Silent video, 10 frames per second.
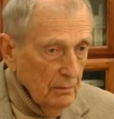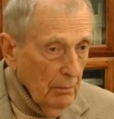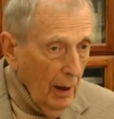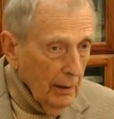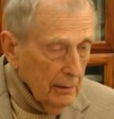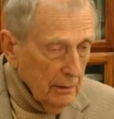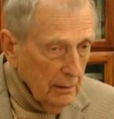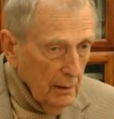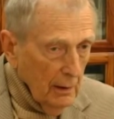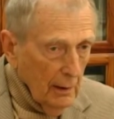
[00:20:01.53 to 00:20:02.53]
mind.
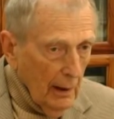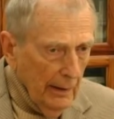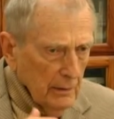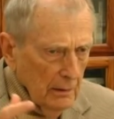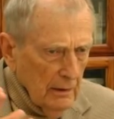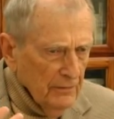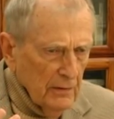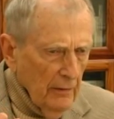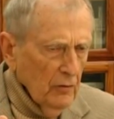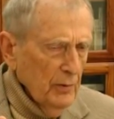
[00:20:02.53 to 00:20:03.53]
I have
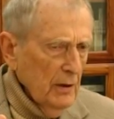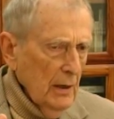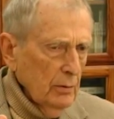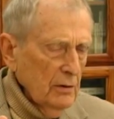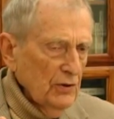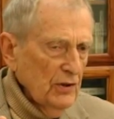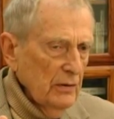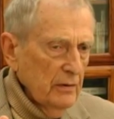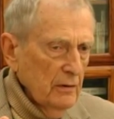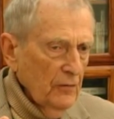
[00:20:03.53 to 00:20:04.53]
never been able to see
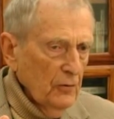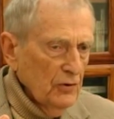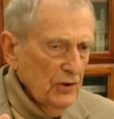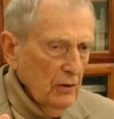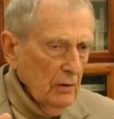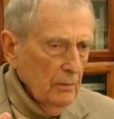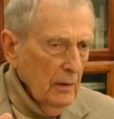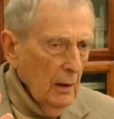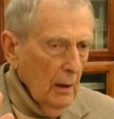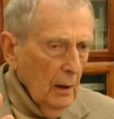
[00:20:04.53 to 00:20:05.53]
the difference here.
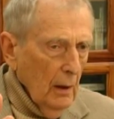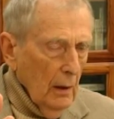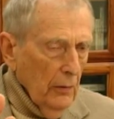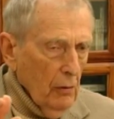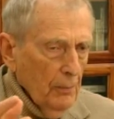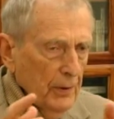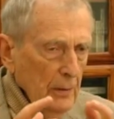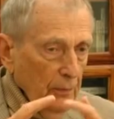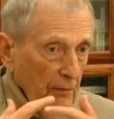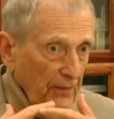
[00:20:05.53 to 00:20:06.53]
There are
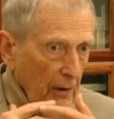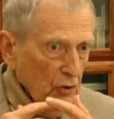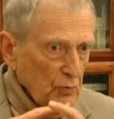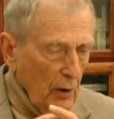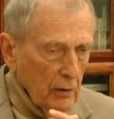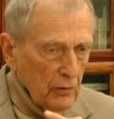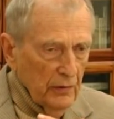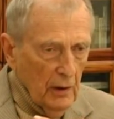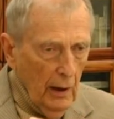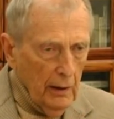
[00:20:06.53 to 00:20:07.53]
people far smarter
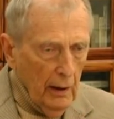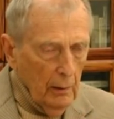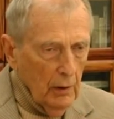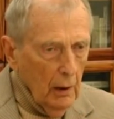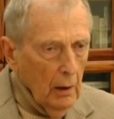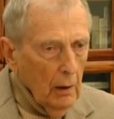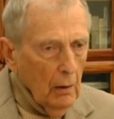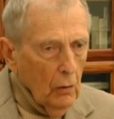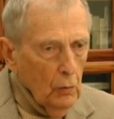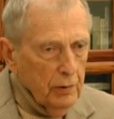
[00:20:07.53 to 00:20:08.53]
than I
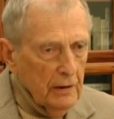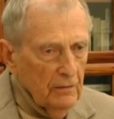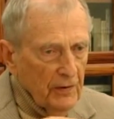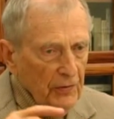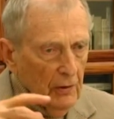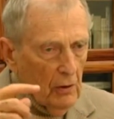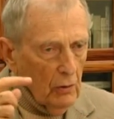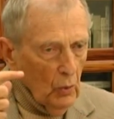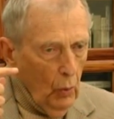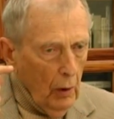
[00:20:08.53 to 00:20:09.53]
am who believe that there
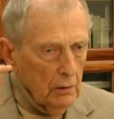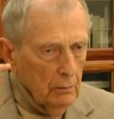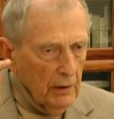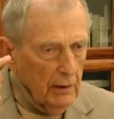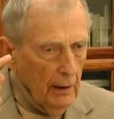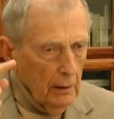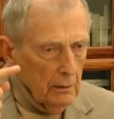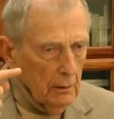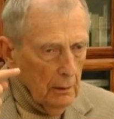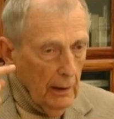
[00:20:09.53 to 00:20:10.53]
are quantum
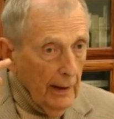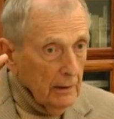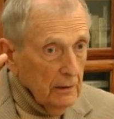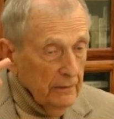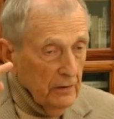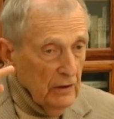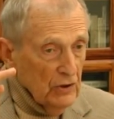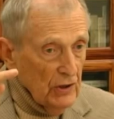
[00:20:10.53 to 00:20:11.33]
mechanical activities